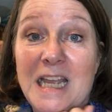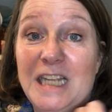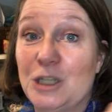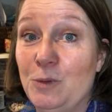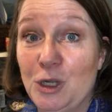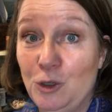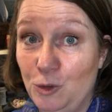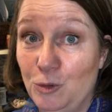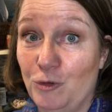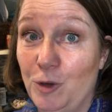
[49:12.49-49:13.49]
It's only a
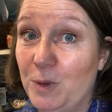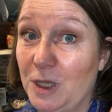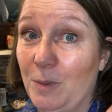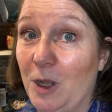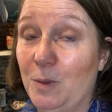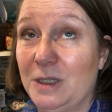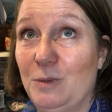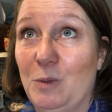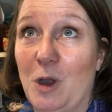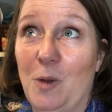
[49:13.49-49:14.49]
new group at the moment. I
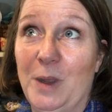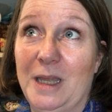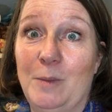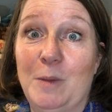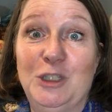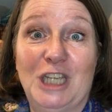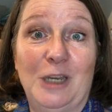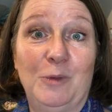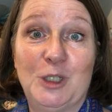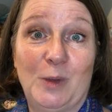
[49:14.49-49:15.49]
mean, what are we at the moment?
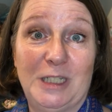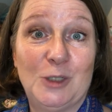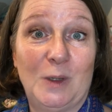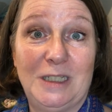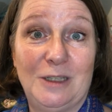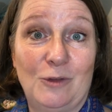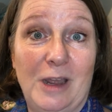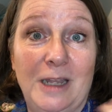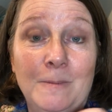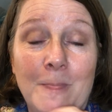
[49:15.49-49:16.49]
January 2023.